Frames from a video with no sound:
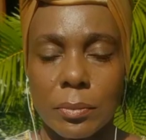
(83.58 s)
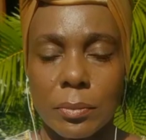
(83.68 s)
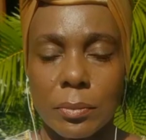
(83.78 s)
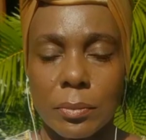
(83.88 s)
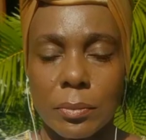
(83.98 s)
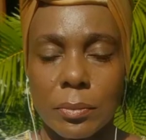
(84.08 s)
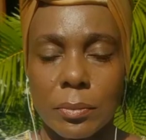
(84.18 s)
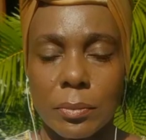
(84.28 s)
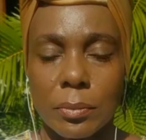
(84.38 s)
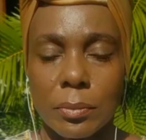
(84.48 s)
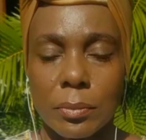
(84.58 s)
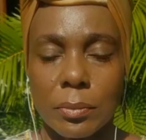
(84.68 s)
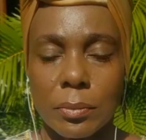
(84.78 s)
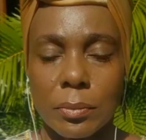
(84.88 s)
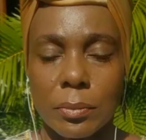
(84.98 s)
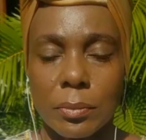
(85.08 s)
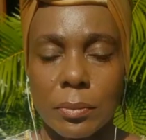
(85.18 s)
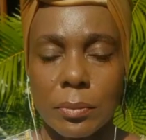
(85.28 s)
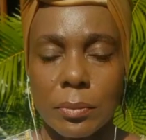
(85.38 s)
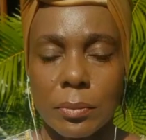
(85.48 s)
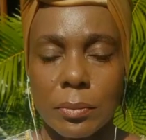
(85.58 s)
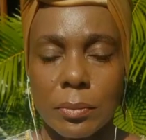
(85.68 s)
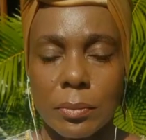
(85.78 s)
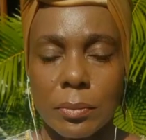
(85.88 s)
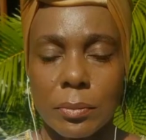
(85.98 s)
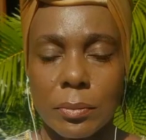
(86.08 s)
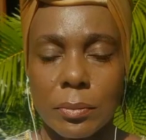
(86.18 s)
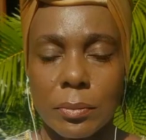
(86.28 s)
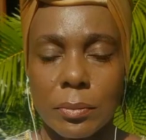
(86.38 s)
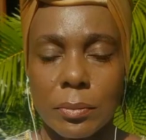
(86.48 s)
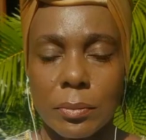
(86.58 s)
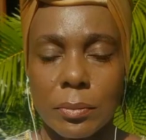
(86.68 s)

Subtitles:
Nothing is said.